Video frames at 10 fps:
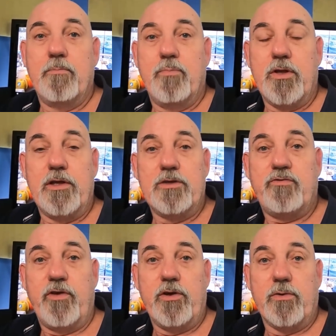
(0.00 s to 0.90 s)
Please
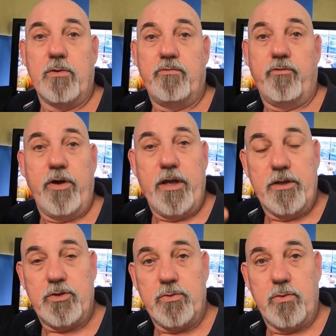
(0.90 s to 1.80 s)
feel
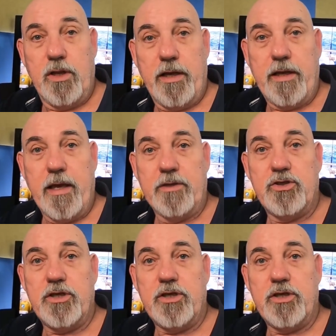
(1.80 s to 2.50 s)
free to like and